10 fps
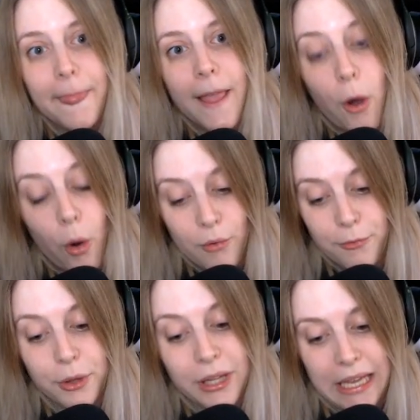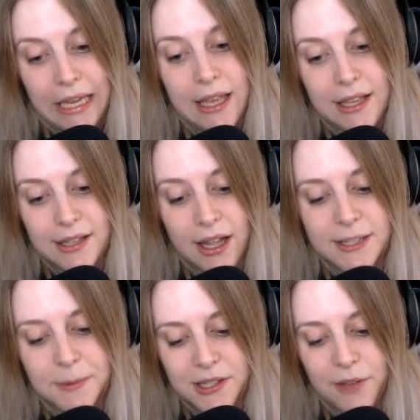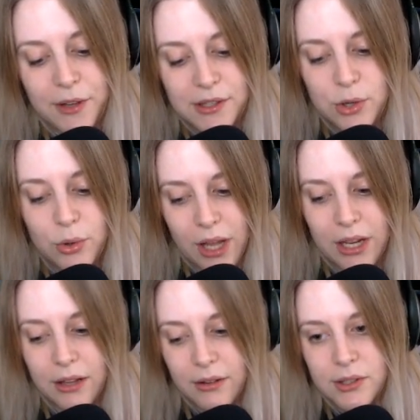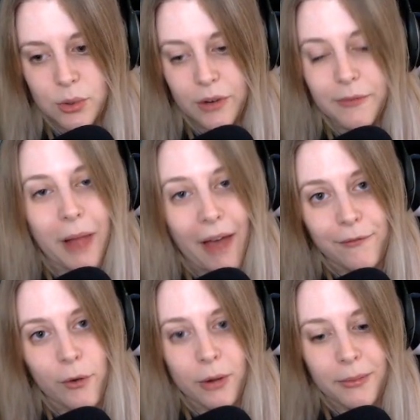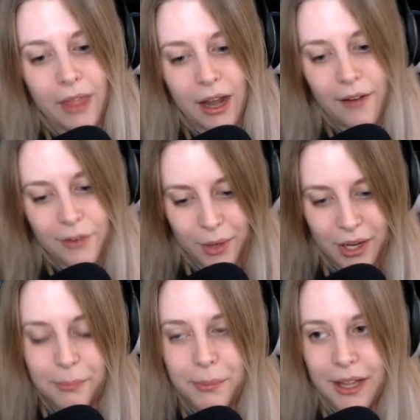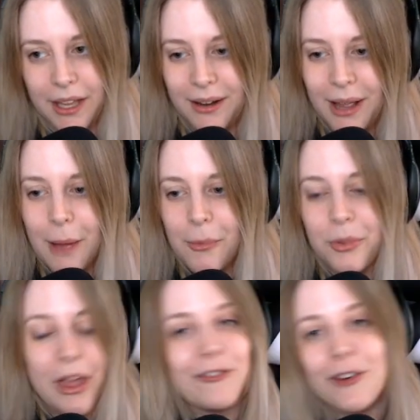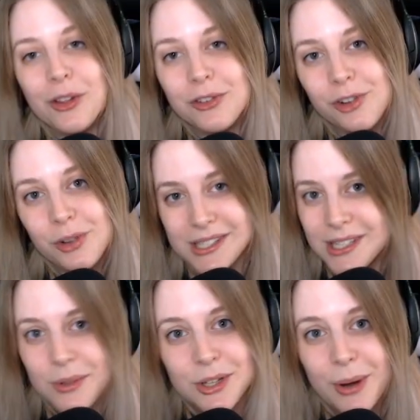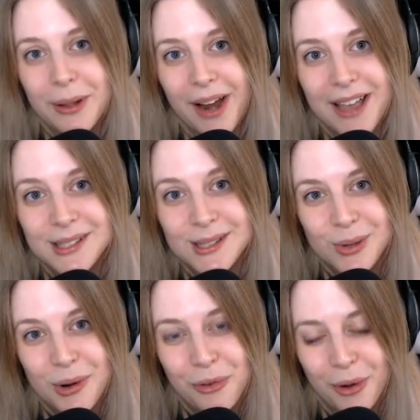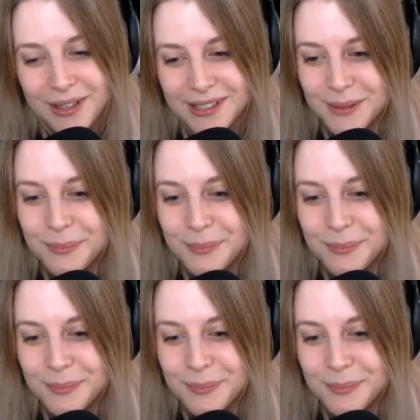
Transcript: hopefully it's not specific to any sort of platform and that everyone can play it. But without further ado, let's see what the trailer has in store for us.